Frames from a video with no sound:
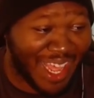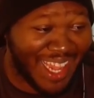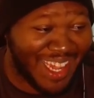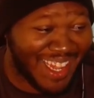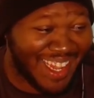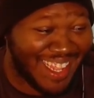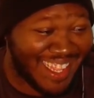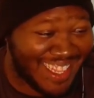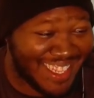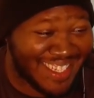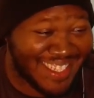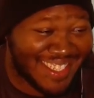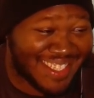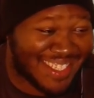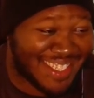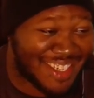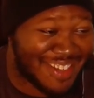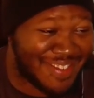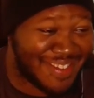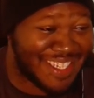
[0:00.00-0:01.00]
I love there's
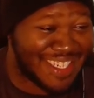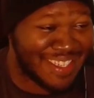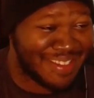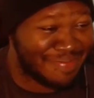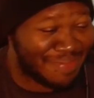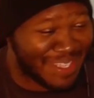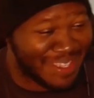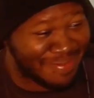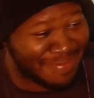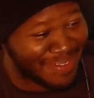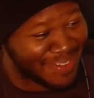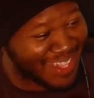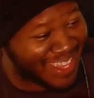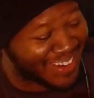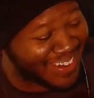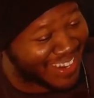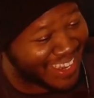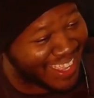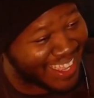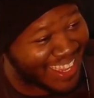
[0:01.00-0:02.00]
so many people that
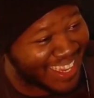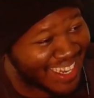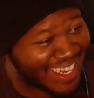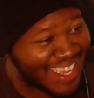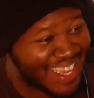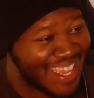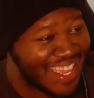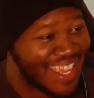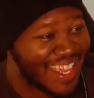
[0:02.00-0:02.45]
are gone.